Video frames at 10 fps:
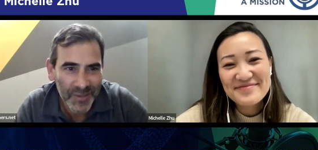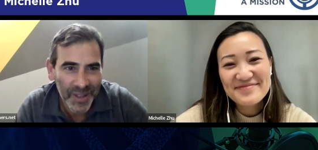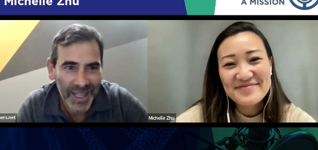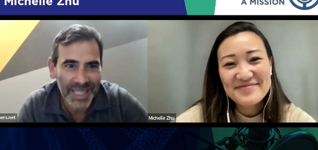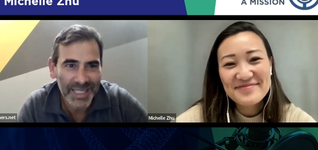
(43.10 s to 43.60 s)
Speaker 1: few
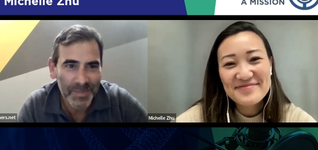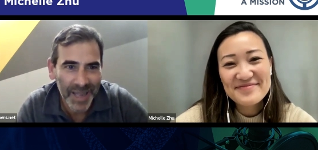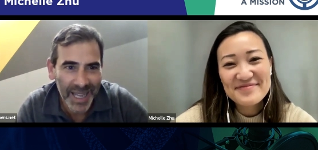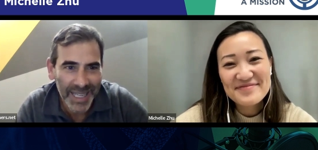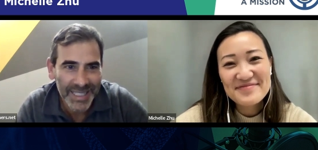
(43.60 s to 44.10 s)
years,
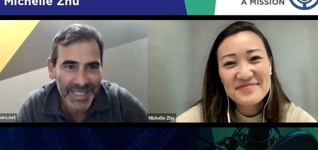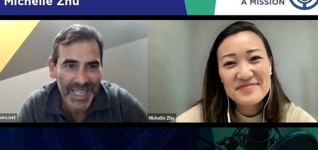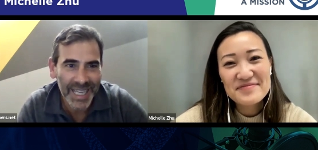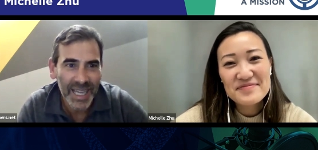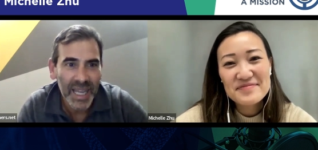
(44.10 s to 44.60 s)
and
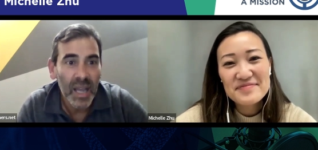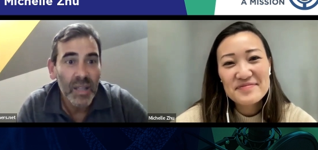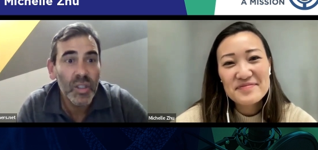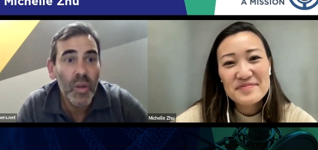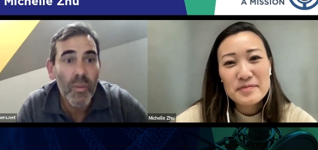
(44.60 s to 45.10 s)
uh,
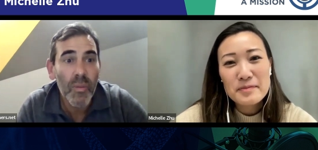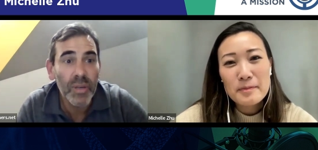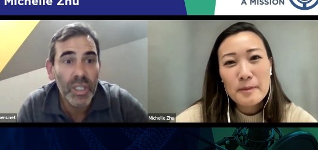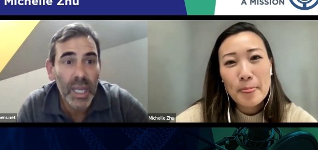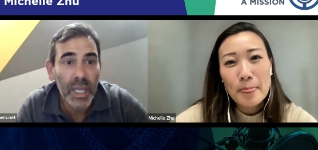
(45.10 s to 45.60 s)
super
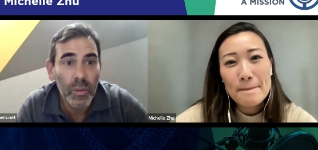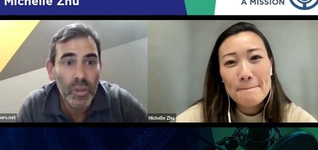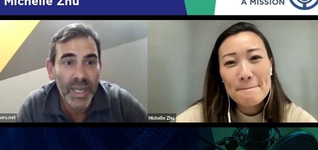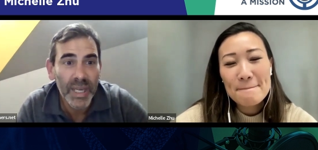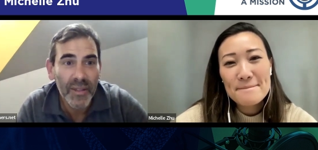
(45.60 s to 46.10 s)
appreciate you
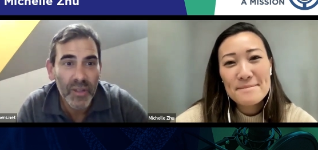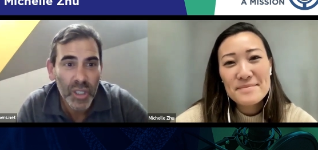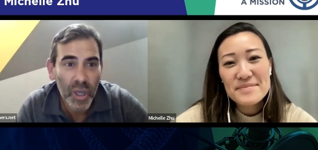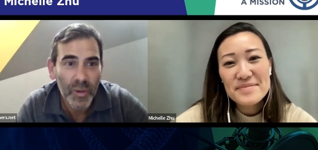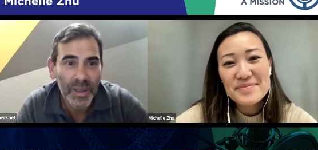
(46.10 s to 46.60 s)
joining the
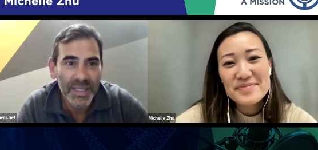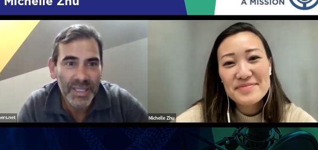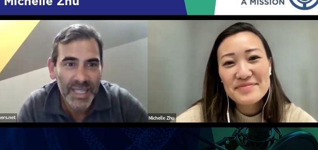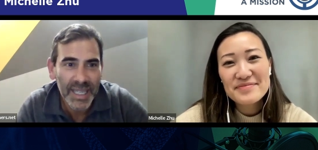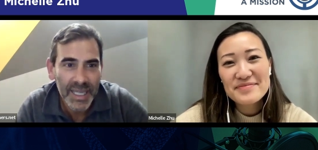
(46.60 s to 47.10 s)
show and
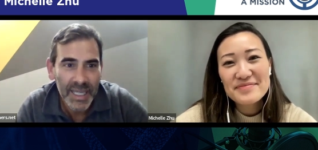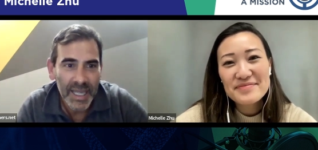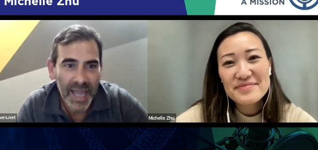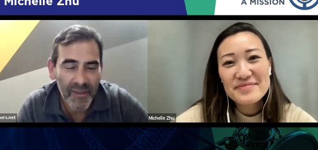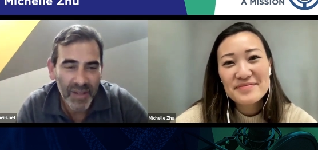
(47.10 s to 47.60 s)
uh,
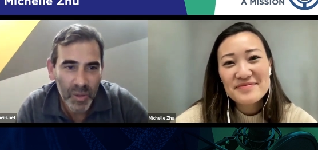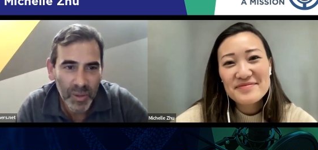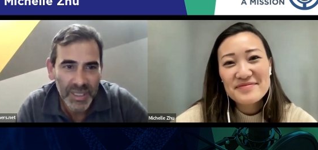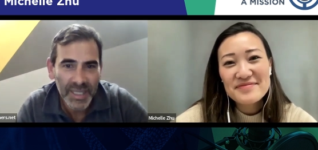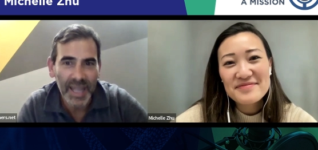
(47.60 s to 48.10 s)
having you on
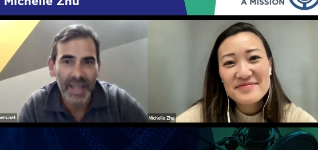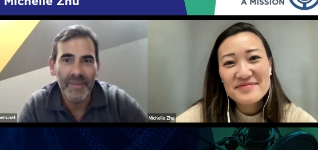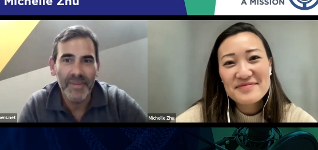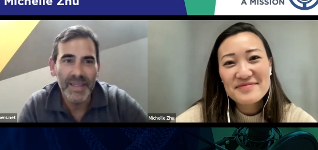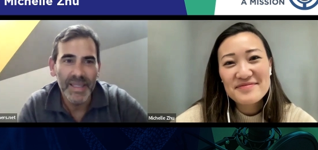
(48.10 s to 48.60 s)
today.
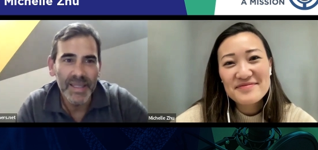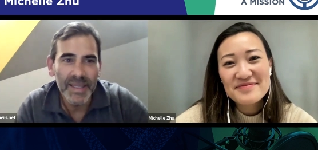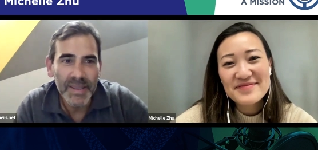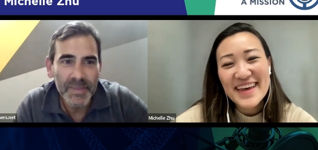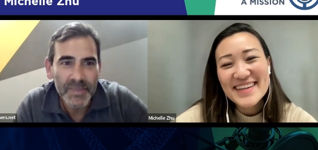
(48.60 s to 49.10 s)

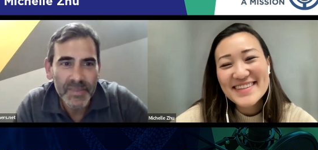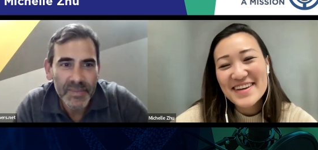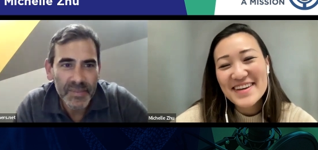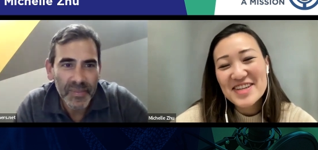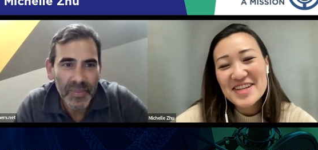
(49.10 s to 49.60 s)

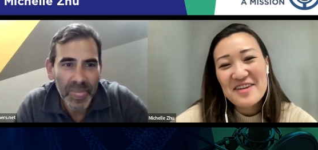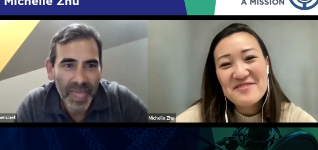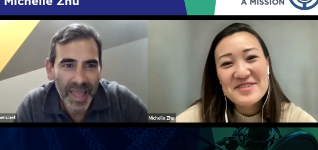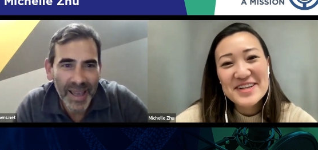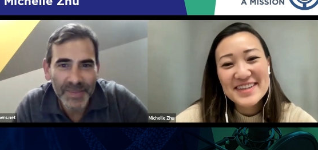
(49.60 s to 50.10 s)
Speaker 2: Thanks, Simon. I
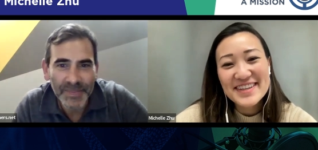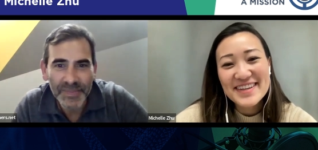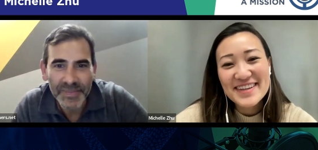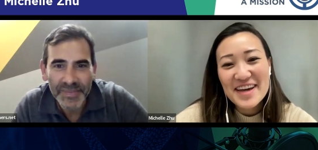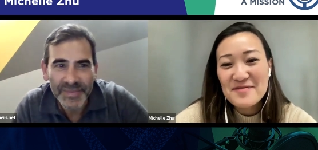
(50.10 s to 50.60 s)

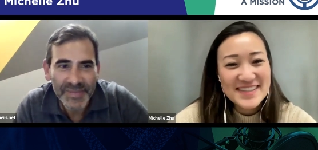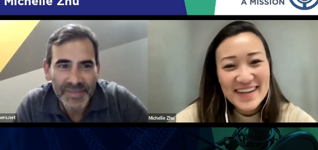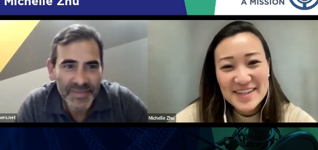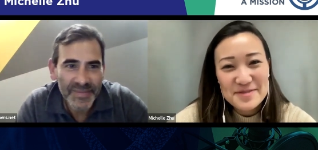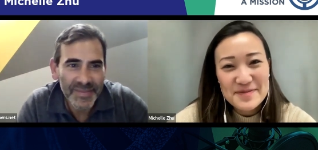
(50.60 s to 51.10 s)
really am
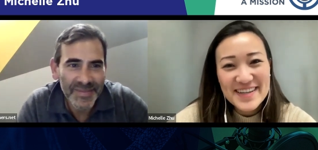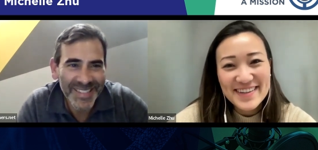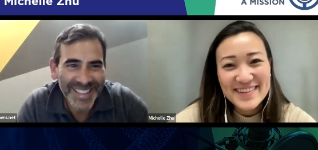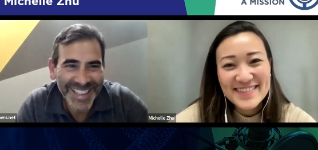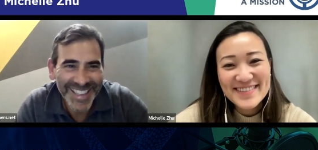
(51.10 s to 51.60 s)
excited to be
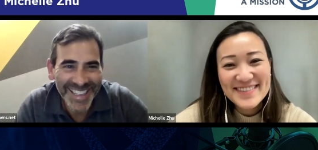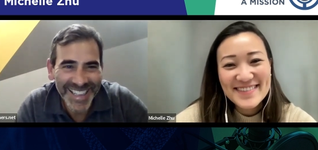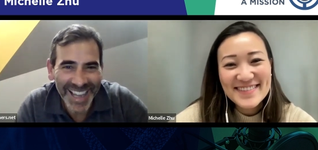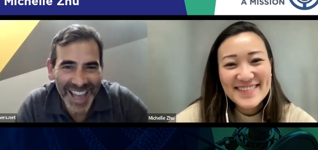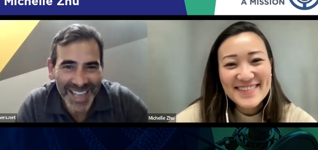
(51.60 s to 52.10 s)
here.
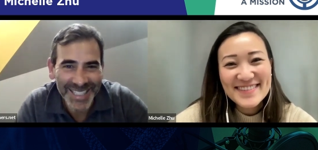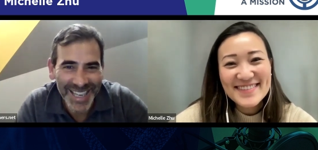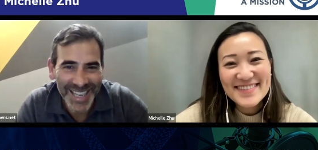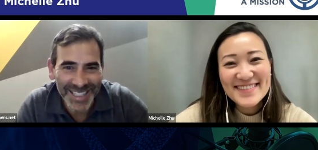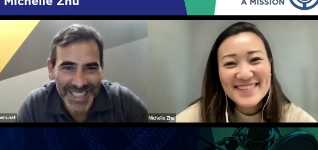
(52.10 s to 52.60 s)

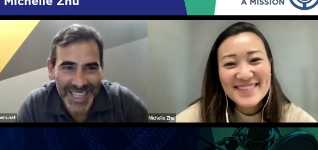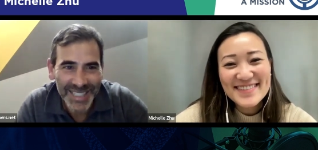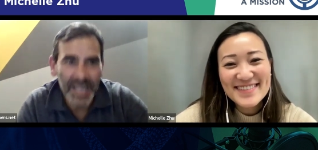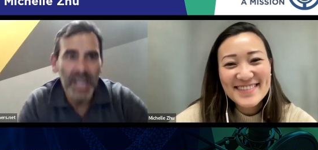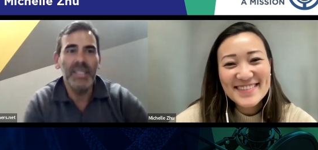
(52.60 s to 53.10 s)
Speaker 1: Excellent,
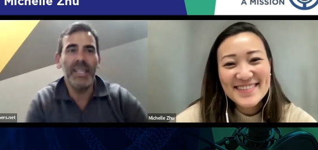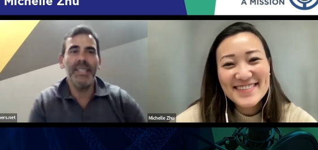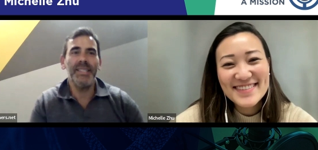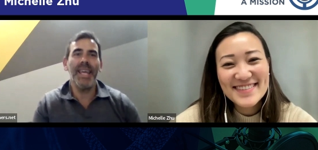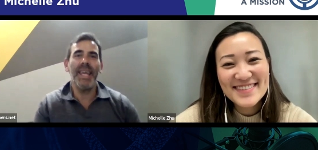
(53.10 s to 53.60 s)
excellent. So
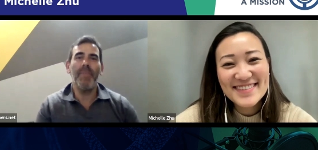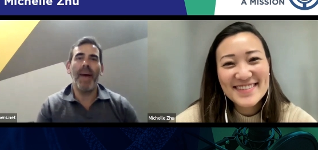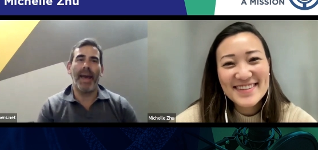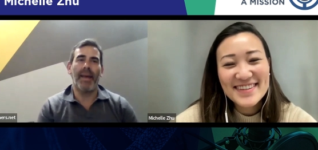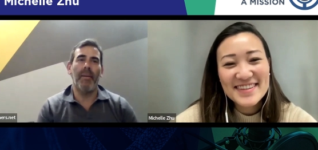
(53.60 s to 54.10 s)
let's take it
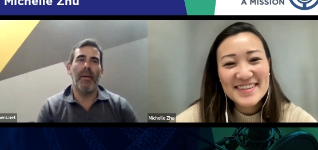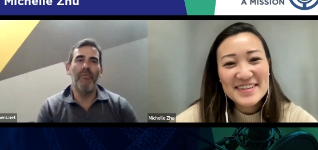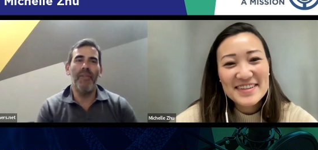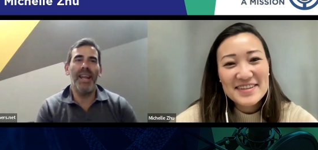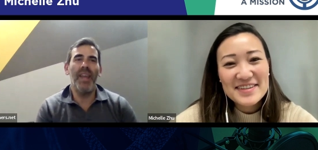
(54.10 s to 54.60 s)
back. I'm really